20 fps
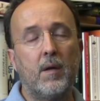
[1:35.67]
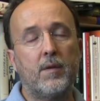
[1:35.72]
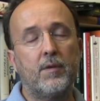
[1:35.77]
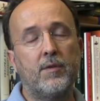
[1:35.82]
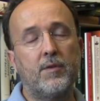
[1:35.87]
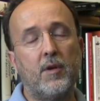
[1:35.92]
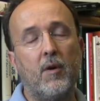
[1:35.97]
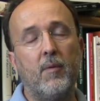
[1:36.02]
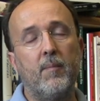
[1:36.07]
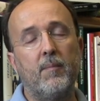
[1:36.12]

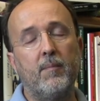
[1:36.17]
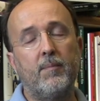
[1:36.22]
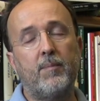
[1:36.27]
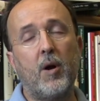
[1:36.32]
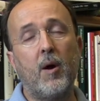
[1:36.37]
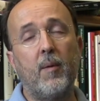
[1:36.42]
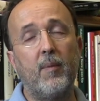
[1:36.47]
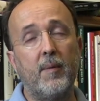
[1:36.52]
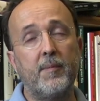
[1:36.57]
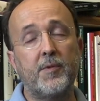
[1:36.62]
some
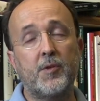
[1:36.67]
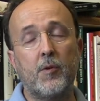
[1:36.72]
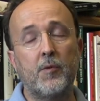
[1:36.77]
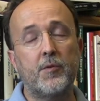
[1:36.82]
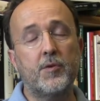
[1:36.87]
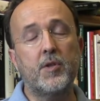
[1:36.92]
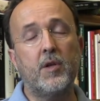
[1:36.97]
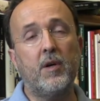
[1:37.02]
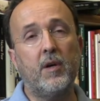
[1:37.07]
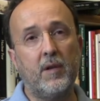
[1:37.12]
problems
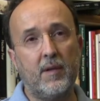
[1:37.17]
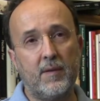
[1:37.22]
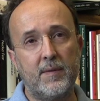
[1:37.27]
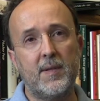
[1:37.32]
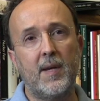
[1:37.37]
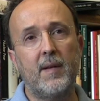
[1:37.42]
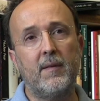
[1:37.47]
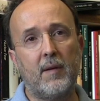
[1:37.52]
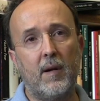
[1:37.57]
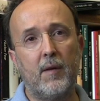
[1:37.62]
concerning
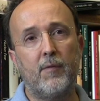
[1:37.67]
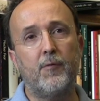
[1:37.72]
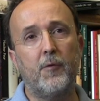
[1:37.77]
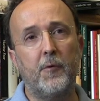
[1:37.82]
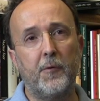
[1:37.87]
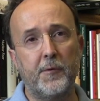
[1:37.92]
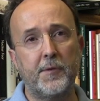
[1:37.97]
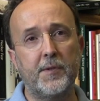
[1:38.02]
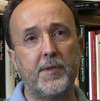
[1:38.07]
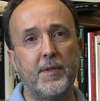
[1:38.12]
central
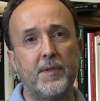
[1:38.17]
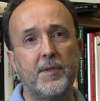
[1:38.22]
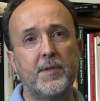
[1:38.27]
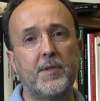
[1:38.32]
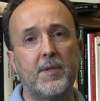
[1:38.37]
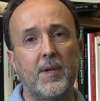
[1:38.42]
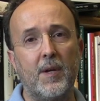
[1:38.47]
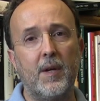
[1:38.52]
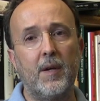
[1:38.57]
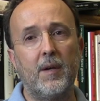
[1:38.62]

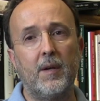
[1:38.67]
forces